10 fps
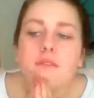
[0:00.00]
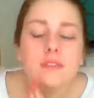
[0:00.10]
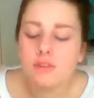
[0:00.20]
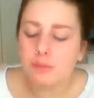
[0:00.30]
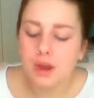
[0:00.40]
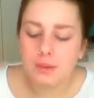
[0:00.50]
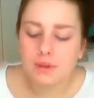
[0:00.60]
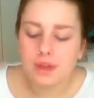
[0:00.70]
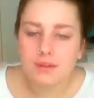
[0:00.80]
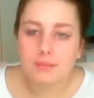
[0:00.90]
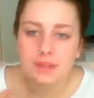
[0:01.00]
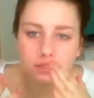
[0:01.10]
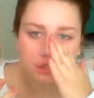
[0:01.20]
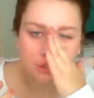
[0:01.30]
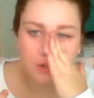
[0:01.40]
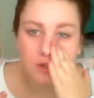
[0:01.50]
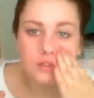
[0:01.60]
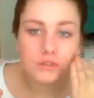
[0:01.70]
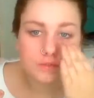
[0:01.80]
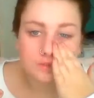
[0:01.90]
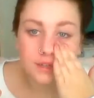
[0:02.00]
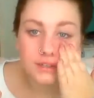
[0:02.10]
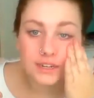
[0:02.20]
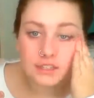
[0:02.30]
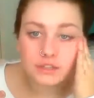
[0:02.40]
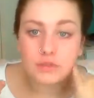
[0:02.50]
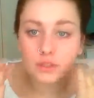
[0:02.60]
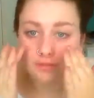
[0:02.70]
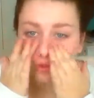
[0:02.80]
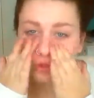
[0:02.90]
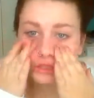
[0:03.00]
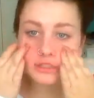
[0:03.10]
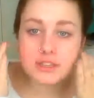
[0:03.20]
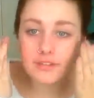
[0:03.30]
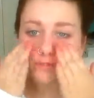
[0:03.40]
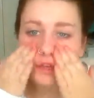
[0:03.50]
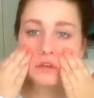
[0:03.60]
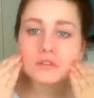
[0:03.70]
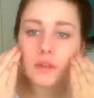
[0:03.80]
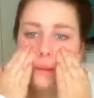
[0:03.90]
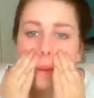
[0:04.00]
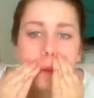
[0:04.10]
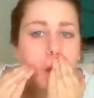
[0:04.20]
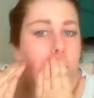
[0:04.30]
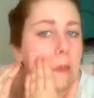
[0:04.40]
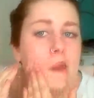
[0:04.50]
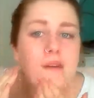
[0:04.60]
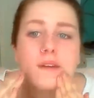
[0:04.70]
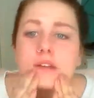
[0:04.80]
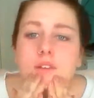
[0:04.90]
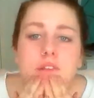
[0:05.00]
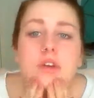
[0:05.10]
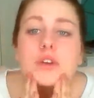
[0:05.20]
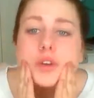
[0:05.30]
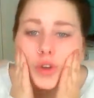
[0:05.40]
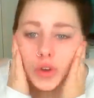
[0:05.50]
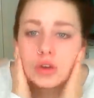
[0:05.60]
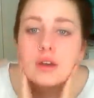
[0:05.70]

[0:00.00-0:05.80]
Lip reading: this primer makes your foundation really flawless, I've found. So